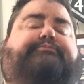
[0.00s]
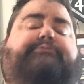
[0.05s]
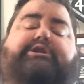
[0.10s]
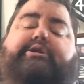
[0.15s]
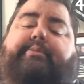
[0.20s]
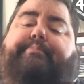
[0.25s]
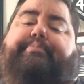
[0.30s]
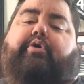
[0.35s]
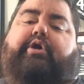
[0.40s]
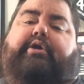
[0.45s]

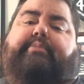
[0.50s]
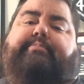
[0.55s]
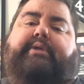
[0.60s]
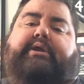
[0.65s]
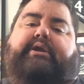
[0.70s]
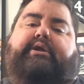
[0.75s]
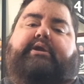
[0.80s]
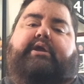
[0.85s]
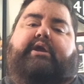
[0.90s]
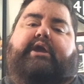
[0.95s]
supporting
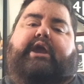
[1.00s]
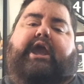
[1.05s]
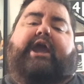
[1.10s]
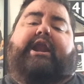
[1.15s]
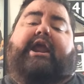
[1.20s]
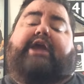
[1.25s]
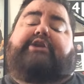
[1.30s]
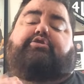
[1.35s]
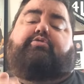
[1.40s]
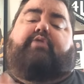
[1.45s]
me.
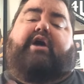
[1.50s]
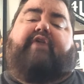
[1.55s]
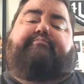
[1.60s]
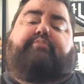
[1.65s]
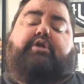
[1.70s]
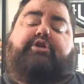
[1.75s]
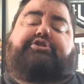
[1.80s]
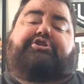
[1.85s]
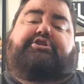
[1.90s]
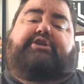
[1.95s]
And I do have
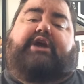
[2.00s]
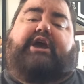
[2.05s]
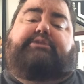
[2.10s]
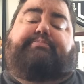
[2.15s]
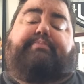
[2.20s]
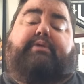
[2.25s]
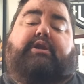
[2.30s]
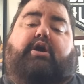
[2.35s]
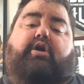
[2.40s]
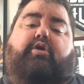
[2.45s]

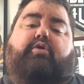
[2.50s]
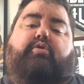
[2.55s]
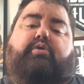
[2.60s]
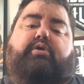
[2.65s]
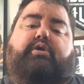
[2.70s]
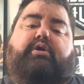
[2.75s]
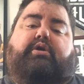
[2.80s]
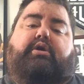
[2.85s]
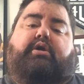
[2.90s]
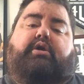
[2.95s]
merchandise below.
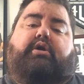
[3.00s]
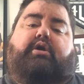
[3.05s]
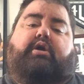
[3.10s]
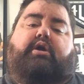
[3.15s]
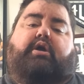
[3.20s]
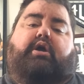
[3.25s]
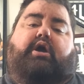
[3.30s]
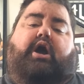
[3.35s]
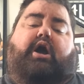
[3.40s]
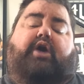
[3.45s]

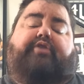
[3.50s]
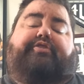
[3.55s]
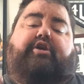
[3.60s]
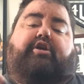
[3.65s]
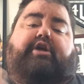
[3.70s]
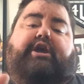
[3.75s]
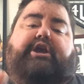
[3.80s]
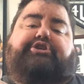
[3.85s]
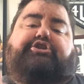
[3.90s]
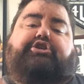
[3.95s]

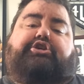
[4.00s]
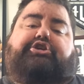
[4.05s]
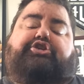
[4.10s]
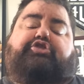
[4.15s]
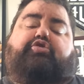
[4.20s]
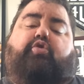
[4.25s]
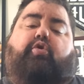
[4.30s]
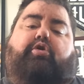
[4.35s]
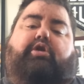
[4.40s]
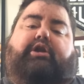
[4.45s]
There is a
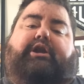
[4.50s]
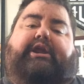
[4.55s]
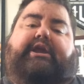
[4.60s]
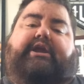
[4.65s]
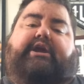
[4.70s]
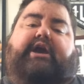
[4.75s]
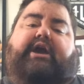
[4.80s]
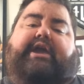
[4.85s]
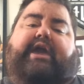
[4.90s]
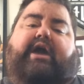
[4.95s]
store
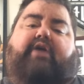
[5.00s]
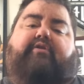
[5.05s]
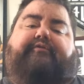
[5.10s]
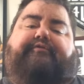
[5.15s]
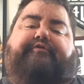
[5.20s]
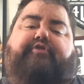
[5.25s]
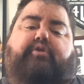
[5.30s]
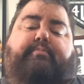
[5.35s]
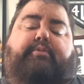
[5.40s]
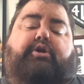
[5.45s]
link
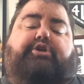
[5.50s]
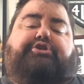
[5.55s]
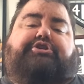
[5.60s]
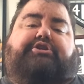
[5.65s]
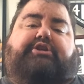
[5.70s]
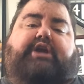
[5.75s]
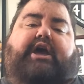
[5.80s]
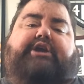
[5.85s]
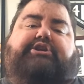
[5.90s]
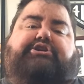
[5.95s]
account for
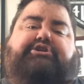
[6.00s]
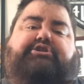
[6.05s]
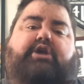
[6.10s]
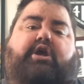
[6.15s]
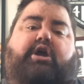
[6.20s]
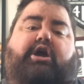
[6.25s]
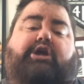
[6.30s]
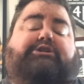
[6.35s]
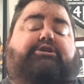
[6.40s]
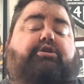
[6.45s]
merchandise
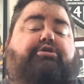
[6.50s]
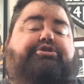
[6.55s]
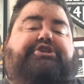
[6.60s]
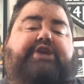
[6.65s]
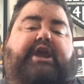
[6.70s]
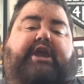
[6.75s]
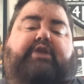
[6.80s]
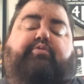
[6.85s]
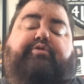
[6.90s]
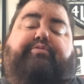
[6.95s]

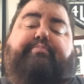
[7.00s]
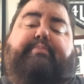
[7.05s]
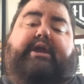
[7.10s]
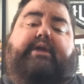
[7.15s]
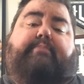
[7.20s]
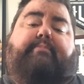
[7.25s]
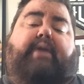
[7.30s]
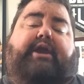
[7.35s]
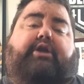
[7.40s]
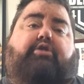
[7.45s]
associated with me
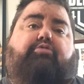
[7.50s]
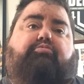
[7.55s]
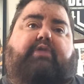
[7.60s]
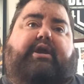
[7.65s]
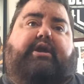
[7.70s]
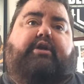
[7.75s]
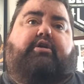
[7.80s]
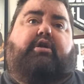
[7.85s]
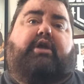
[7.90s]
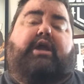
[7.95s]
and my
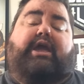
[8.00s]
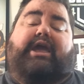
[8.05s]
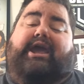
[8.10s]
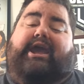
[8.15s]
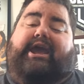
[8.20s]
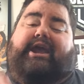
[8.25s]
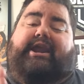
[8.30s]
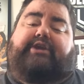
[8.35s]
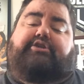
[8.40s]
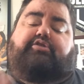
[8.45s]
career.
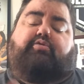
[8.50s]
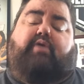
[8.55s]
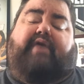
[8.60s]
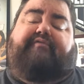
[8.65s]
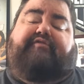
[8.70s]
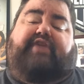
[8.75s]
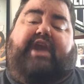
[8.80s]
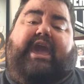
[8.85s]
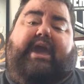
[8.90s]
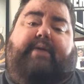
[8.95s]
And I do
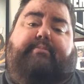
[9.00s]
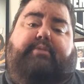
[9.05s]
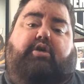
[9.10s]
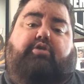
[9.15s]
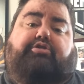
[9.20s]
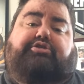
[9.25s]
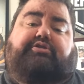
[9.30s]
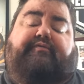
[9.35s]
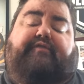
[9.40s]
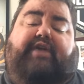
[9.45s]
have
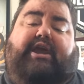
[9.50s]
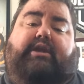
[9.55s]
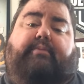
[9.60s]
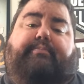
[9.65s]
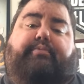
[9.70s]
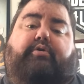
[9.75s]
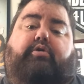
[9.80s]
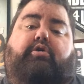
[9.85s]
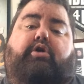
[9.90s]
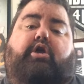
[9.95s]
cameos
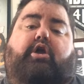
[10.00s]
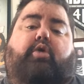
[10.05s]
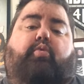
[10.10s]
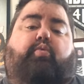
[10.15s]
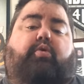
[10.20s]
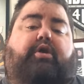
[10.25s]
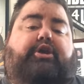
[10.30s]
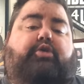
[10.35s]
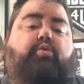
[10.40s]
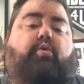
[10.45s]
available
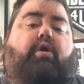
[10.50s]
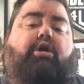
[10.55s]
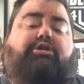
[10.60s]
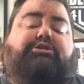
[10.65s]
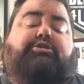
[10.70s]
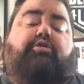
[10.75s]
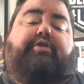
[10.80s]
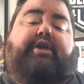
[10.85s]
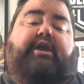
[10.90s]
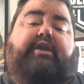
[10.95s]
where you
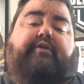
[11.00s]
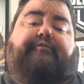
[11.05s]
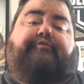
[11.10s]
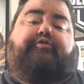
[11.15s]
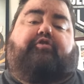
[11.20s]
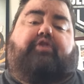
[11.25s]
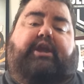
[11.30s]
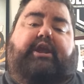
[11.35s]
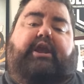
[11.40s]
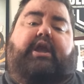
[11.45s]
also get a
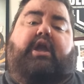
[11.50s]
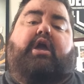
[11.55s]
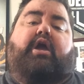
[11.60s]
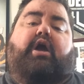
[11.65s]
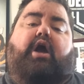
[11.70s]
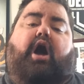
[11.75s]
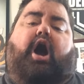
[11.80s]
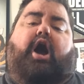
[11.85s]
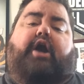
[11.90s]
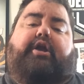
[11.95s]
free
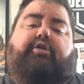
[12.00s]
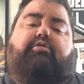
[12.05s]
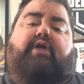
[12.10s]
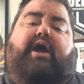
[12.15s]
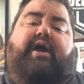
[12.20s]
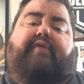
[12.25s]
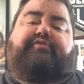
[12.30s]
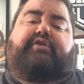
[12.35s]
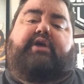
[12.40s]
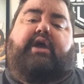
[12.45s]

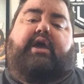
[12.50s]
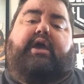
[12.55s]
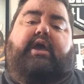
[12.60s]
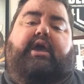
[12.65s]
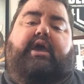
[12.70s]
autographed